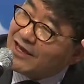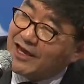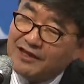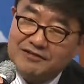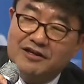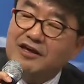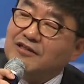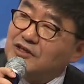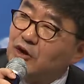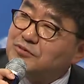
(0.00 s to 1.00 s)
And
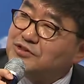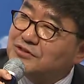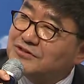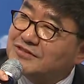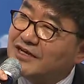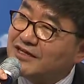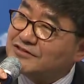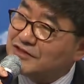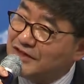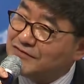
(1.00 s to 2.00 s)
the options
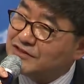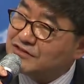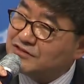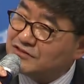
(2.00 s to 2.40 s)
that David